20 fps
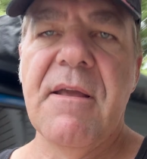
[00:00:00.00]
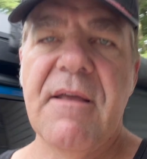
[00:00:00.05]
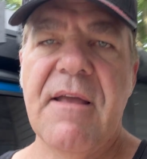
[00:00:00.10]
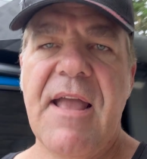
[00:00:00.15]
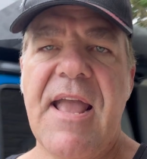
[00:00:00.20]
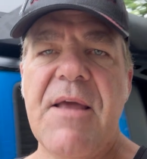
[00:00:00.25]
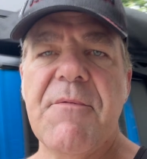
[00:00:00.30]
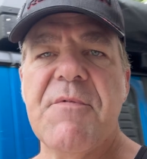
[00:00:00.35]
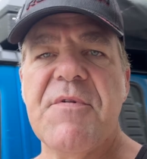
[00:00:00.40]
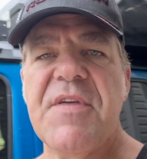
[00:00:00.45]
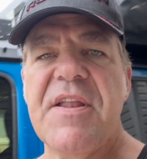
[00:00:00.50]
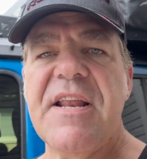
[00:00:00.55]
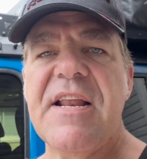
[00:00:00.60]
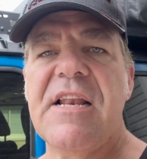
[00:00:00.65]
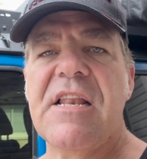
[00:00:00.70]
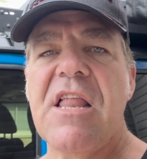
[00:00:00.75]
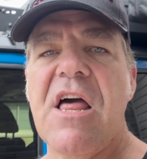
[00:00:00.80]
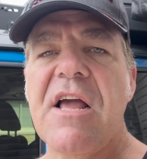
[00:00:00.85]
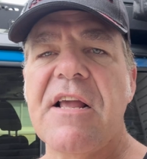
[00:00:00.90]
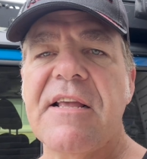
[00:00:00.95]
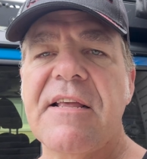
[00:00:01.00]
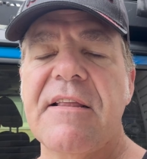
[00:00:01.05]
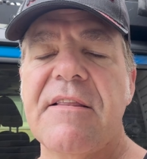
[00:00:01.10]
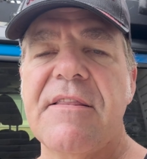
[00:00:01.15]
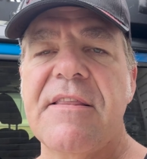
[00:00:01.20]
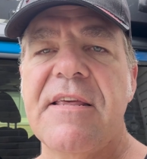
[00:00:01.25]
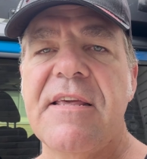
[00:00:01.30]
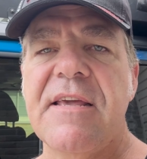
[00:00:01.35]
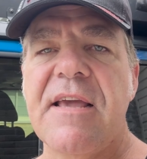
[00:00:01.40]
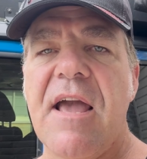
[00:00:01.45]
And with any luck,
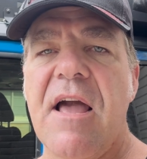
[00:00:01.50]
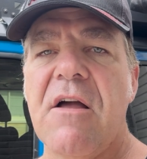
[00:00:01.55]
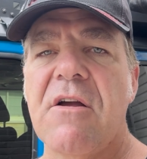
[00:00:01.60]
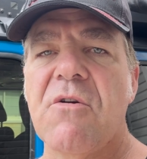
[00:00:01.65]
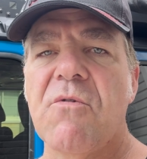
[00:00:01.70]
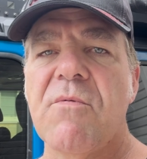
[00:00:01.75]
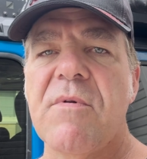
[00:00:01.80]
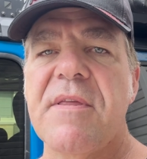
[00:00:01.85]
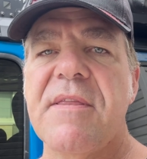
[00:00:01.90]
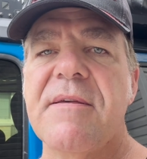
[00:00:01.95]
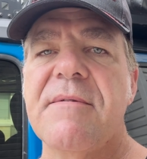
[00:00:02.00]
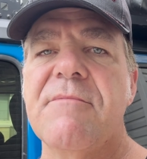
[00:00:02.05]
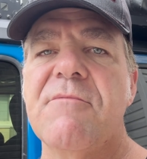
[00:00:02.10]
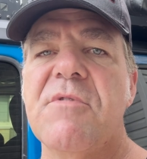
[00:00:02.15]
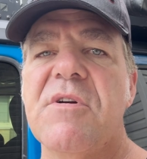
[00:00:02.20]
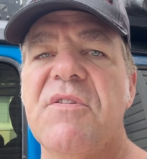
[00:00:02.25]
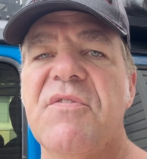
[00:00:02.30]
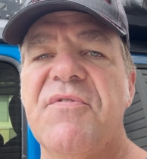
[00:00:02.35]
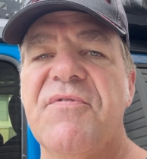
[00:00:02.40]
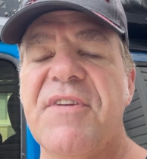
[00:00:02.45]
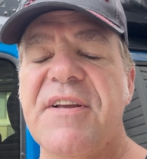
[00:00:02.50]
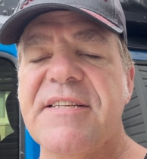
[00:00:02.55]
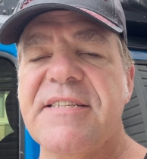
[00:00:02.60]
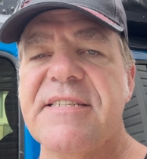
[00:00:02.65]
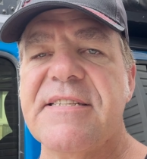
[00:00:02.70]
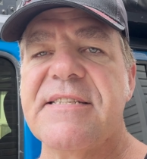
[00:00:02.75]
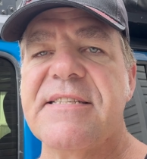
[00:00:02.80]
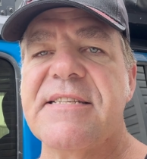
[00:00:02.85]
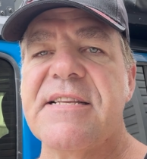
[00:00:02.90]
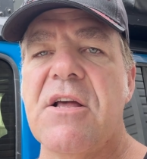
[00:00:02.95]
the algorithm will
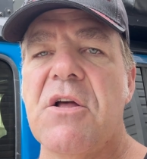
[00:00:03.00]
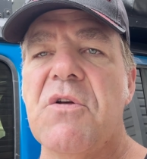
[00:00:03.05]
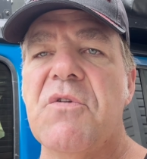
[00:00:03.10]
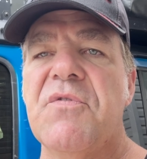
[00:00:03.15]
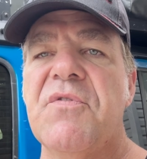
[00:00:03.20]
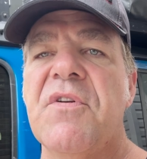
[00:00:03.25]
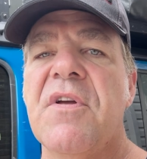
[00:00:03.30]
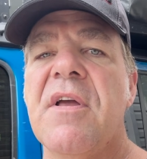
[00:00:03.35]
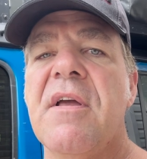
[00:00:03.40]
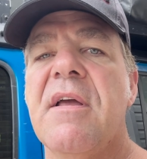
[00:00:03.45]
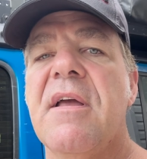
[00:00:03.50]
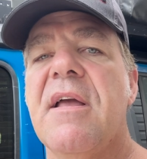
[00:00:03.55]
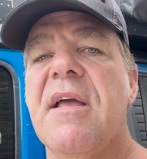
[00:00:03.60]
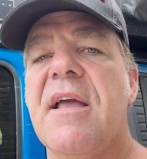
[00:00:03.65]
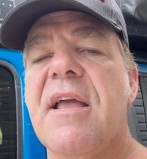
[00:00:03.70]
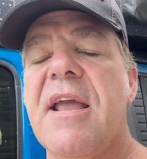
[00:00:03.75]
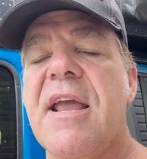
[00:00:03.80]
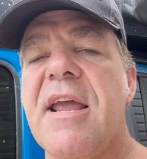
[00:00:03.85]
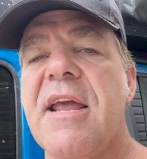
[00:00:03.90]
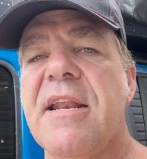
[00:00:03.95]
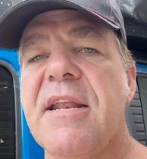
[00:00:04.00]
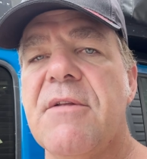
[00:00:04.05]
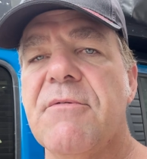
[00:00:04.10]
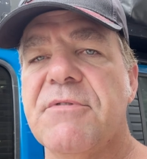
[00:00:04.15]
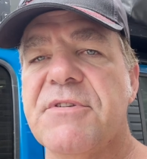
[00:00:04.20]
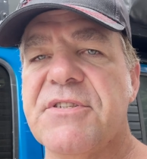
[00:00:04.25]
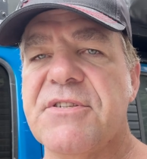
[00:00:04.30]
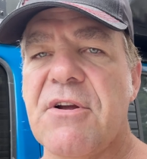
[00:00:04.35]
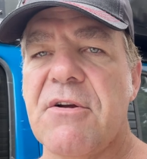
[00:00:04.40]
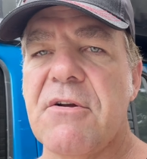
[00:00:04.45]
fix itself and it
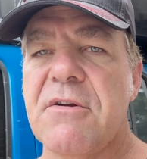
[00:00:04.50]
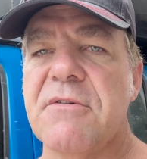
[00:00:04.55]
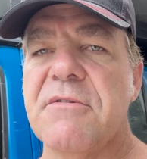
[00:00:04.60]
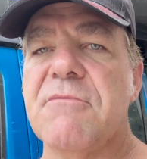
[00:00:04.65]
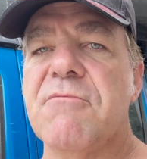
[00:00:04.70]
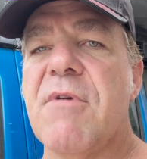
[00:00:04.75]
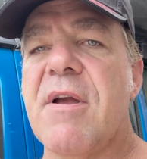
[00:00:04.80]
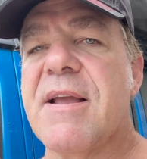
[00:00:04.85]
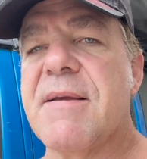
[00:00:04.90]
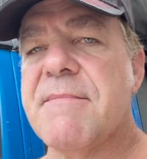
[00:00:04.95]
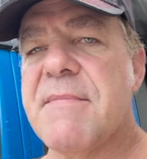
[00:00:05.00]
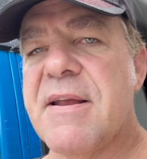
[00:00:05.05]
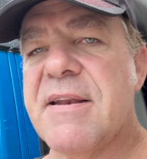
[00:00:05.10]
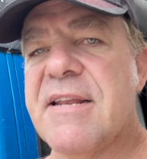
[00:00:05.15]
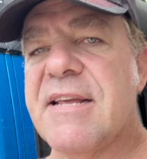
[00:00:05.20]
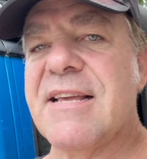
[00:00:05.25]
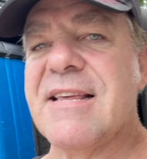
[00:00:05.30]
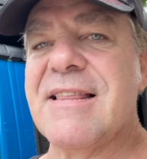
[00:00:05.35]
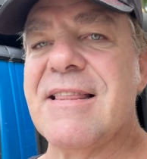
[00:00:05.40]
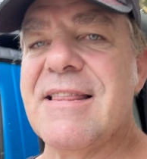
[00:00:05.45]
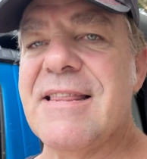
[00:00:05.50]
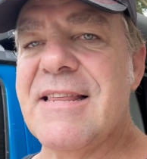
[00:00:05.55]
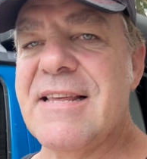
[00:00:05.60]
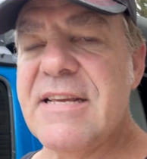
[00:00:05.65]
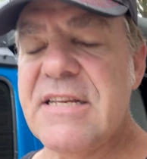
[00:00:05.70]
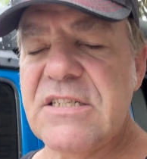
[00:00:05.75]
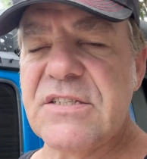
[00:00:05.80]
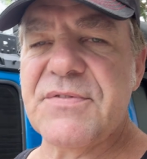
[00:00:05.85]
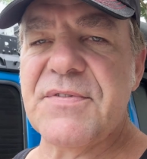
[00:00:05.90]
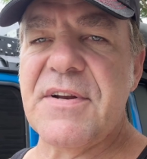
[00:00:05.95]
will start recommending
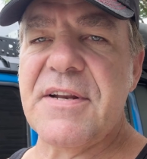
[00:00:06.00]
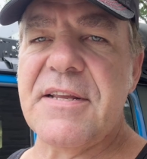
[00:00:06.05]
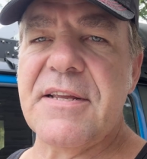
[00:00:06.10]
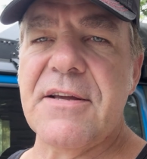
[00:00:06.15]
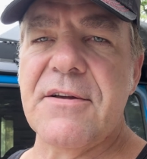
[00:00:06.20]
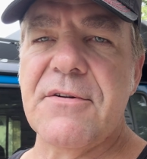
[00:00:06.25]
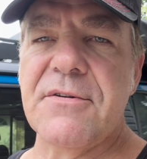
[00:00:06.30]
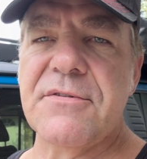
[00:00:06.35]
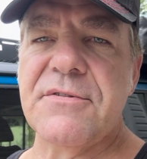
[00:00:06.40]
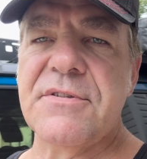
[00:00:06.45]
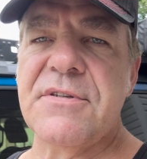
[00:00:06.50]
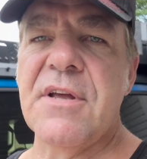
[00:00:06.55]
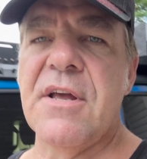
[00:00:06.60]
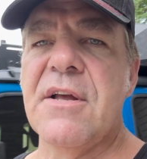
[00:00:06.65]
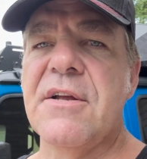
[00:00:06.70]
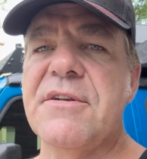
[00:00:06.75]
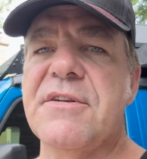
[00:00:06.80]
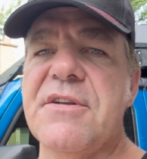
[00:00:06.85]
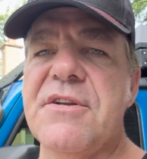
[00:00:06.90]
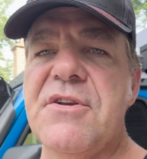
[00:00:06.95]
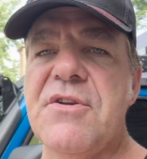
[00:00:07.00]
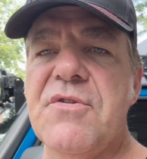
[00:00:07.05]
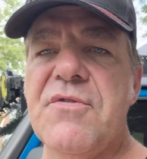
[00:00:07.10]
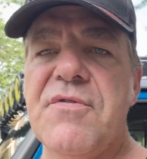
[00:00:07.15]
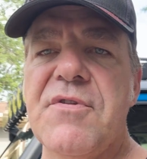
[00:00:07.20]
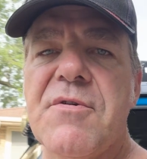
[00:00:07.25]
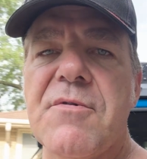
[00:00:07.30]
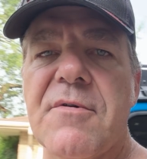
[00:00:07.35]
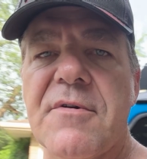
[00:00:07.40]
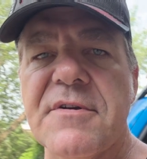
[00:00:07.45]
these videos to new
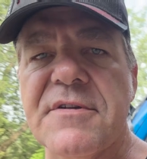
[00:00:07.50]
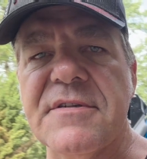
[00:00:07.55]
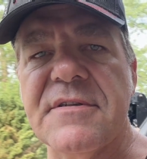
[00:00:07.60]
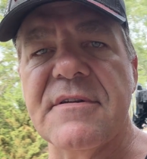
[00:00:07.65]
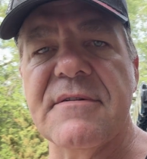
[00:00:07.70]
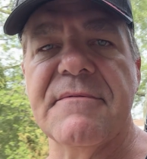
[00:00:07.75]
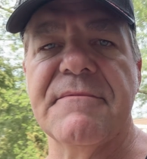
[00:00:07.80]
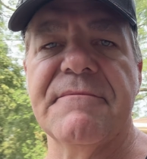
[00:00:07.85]
viewers.